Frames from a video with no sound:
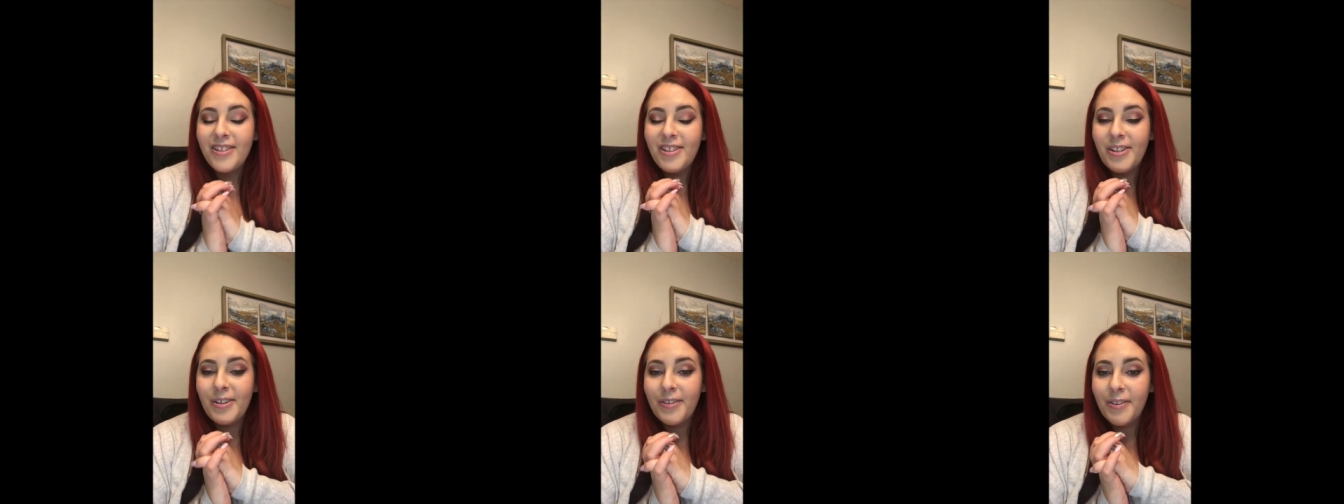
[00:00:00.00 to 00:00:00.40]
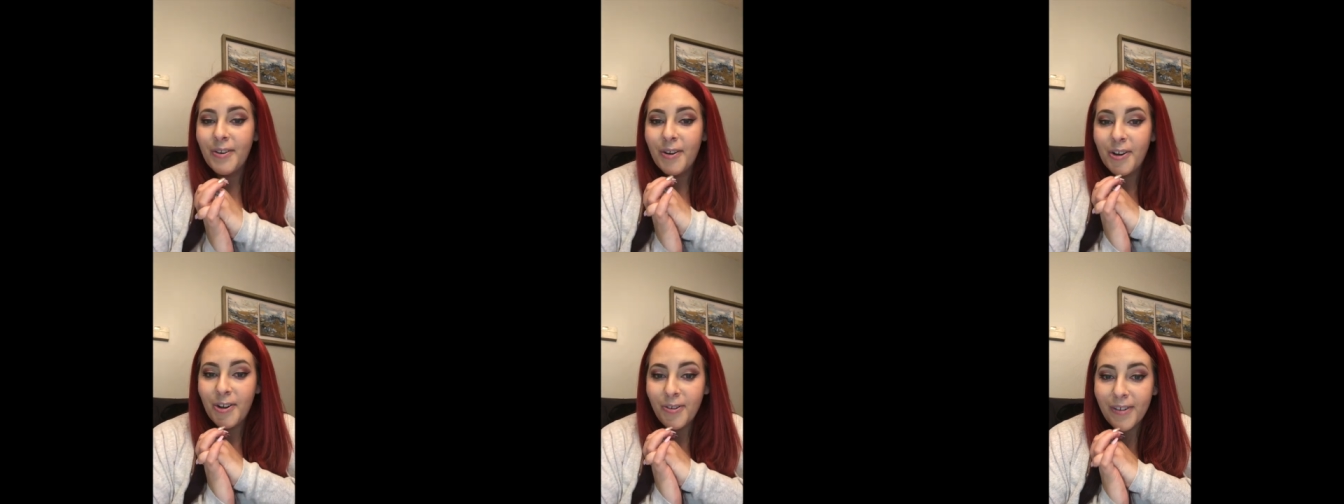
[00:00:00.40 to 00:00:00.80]

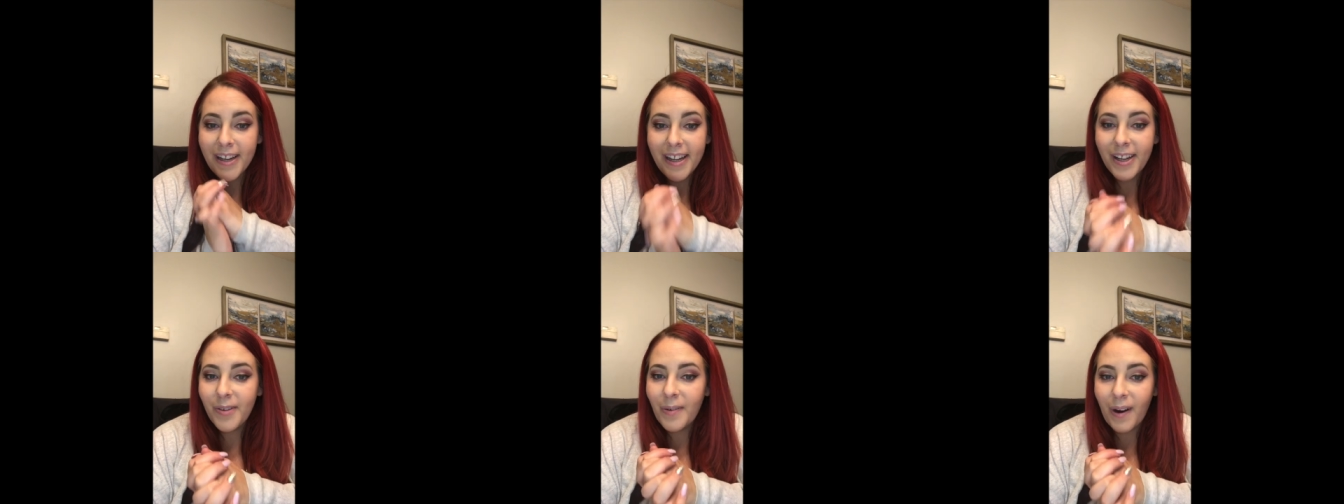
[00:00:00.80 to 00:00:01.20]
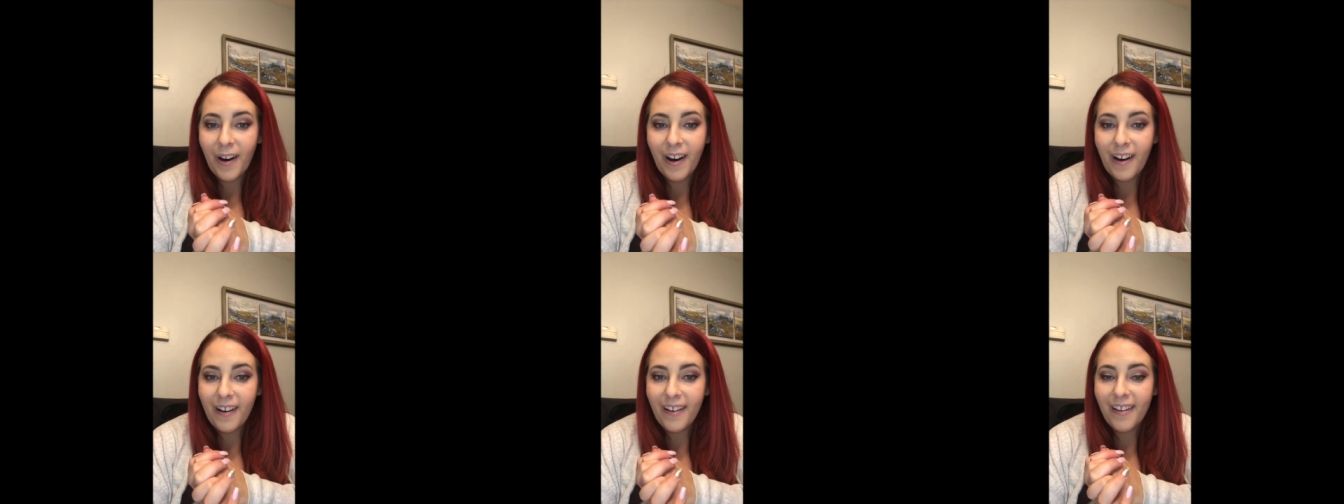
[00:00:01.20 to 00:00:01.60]
to greet you
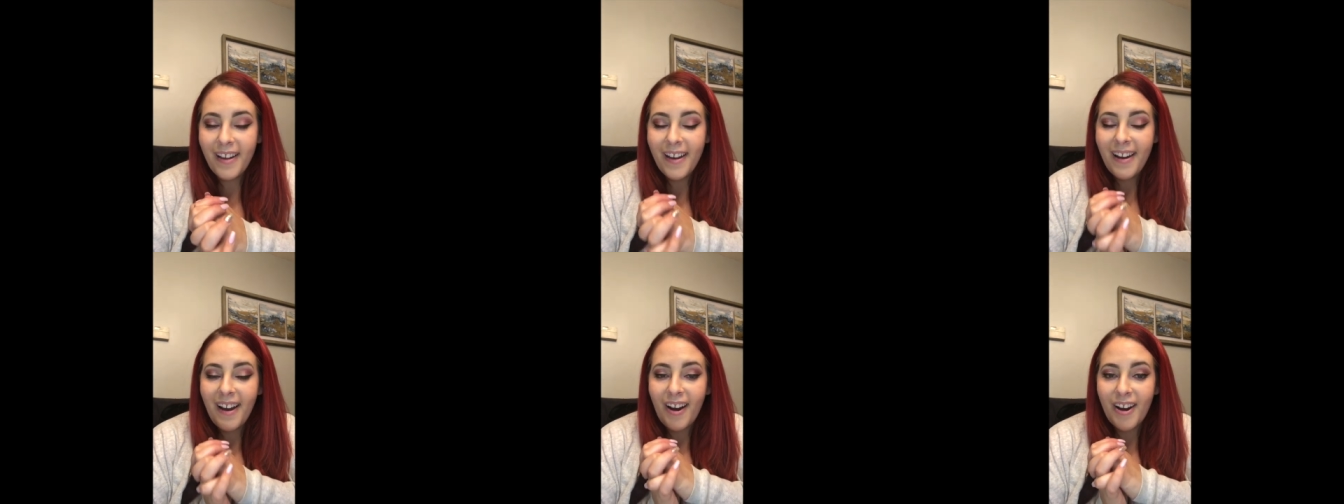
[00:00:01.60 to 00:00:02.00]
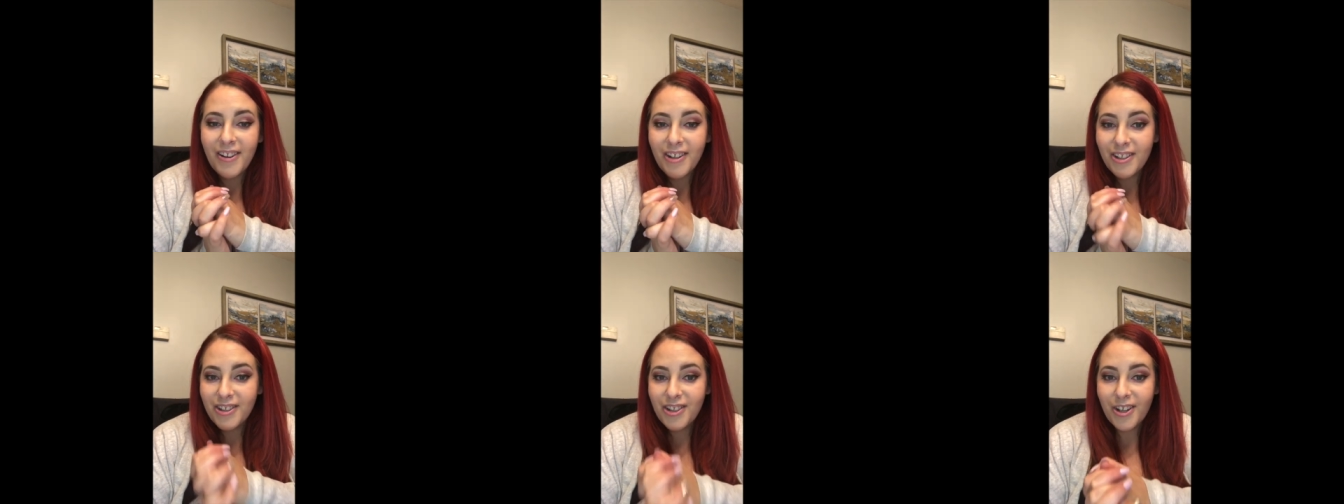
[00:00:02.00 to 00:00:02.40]
all
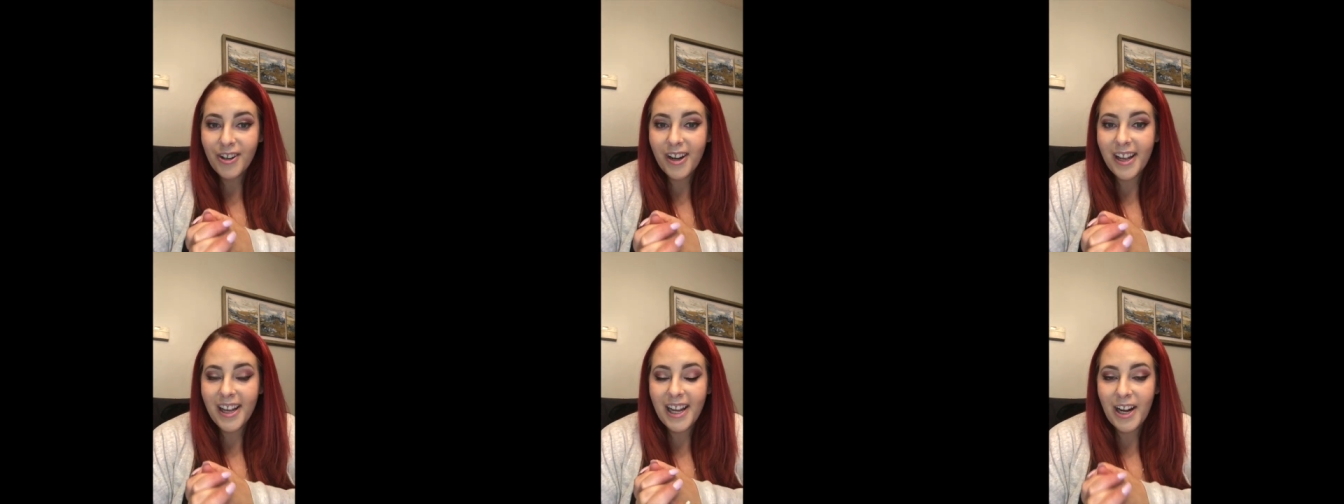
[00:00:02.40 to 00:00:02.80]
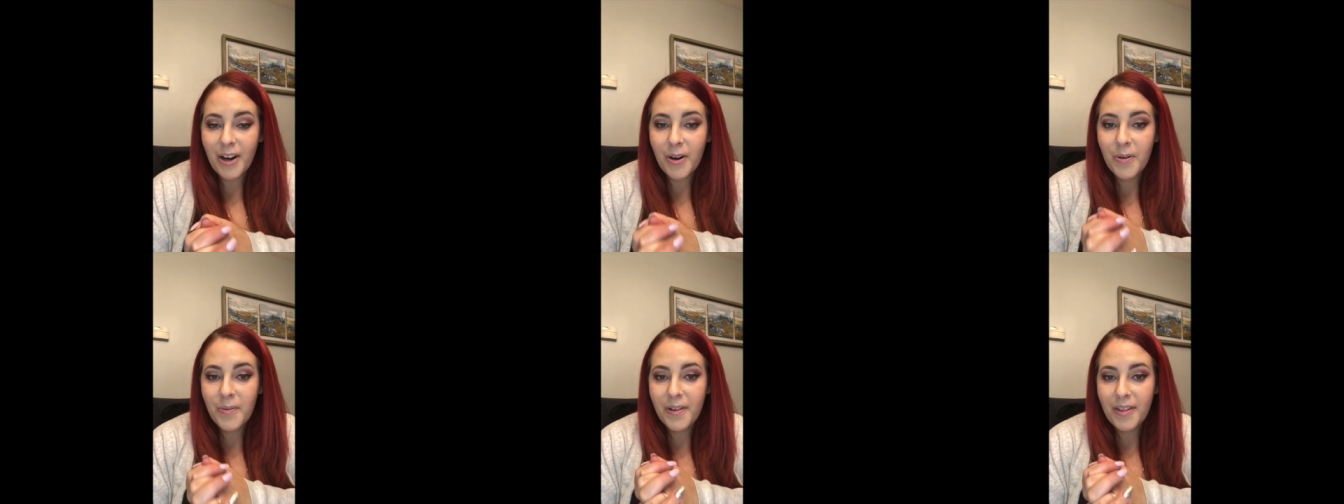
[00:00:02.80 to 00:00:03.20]
on your journey
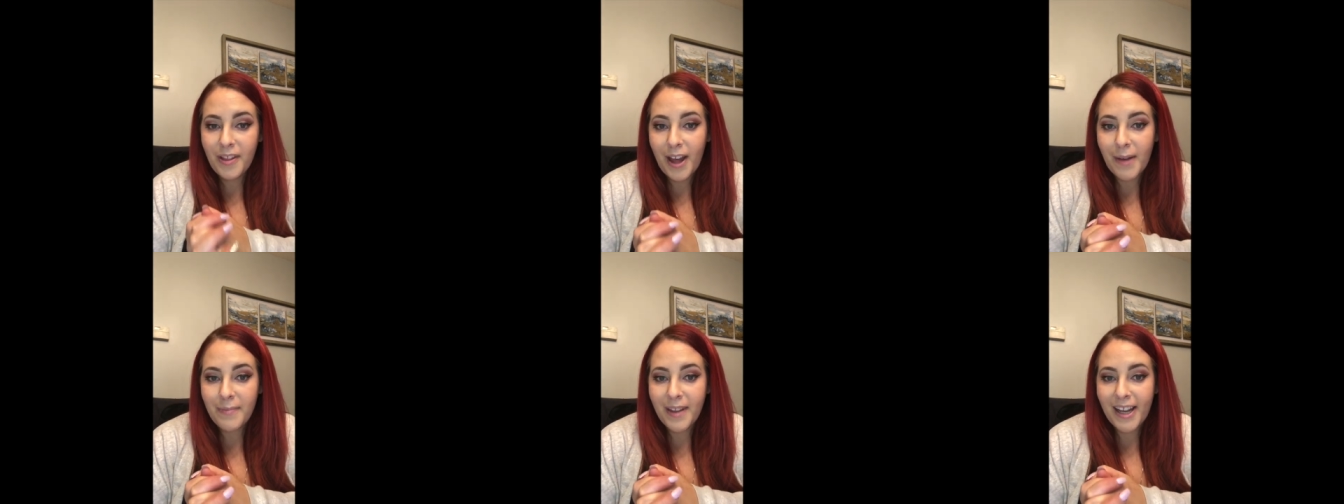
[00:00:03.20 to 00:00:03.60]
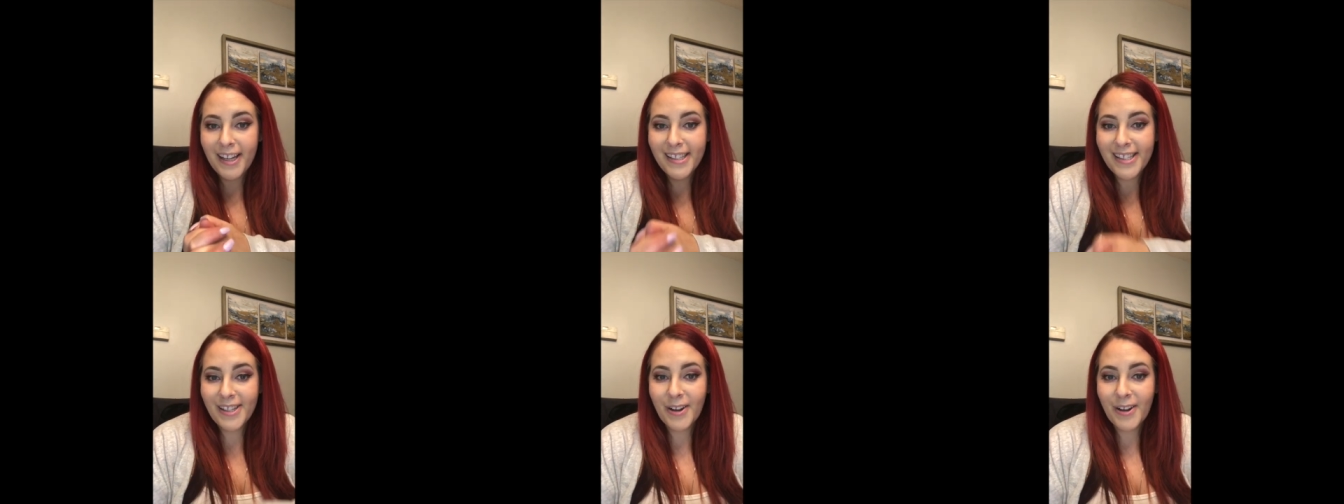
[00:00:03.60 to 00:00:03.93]
here with LimeLife.